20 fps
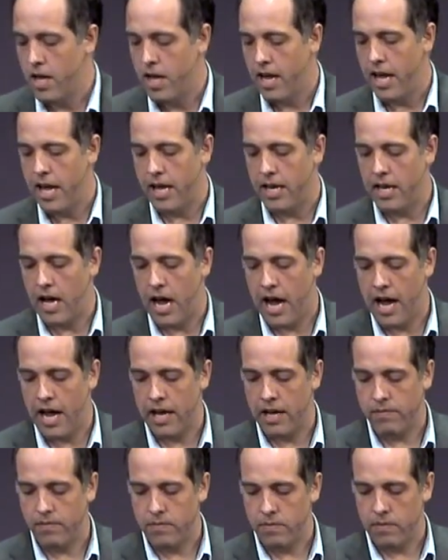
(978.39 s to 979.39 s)
And
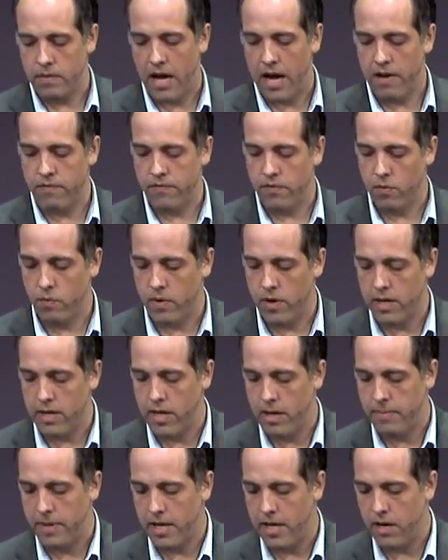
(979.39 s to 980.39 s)
I, I, for one,
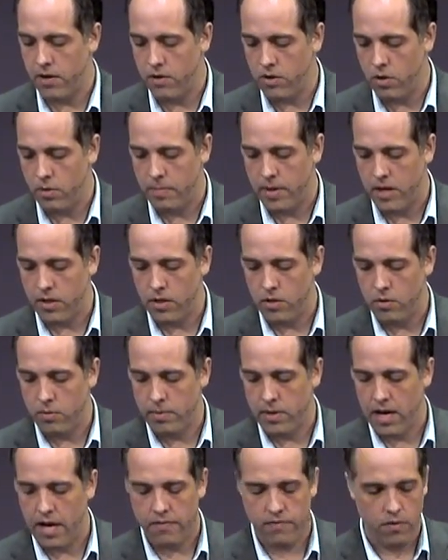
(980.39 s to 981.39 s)
I mean, I don't know about you,
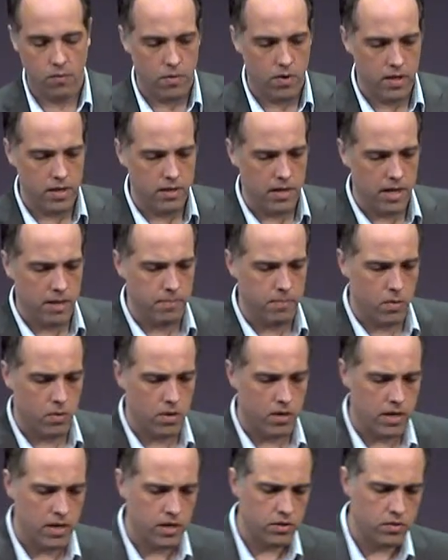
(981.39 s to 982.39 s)
but I, for one, am
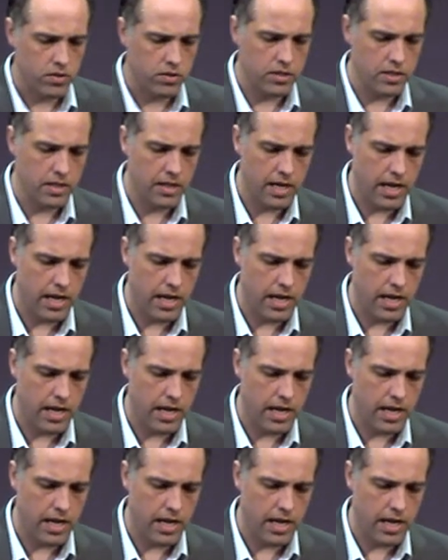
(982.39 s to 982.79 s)
more interested.